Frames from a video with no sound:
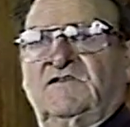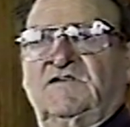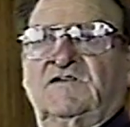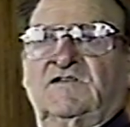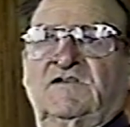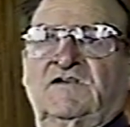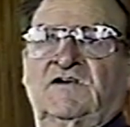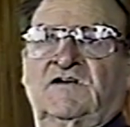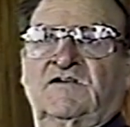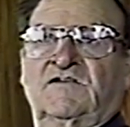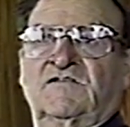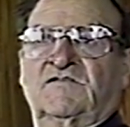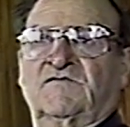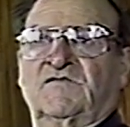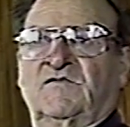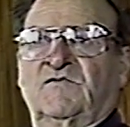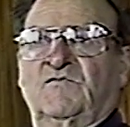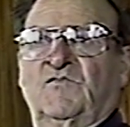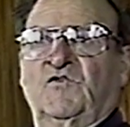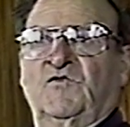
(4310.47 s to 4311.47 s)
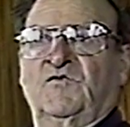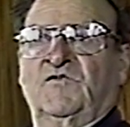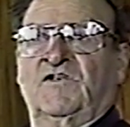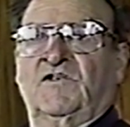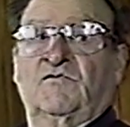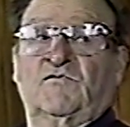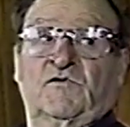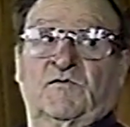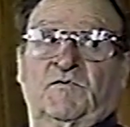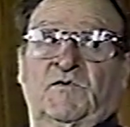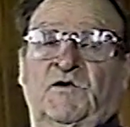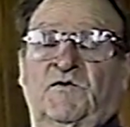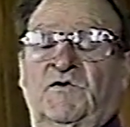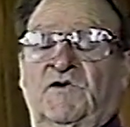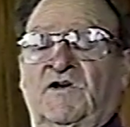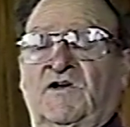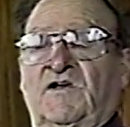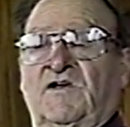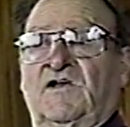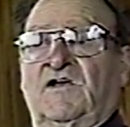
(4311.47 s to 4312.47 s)
the youngest one moved in with me when
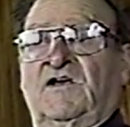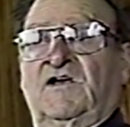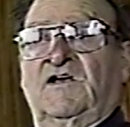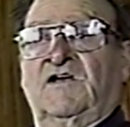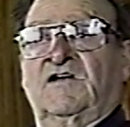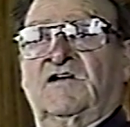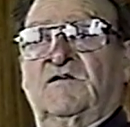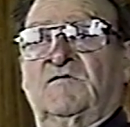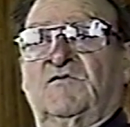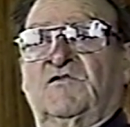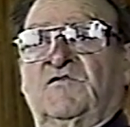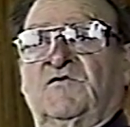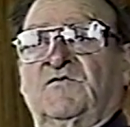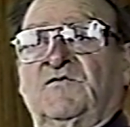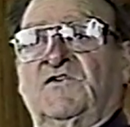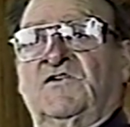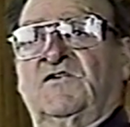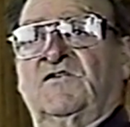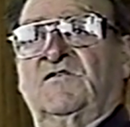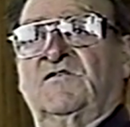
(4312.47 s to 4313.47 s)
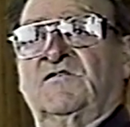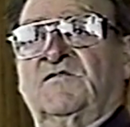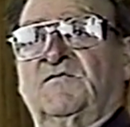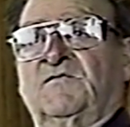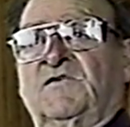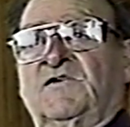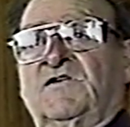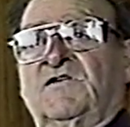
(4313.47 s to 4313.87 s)
I come home from the hospital.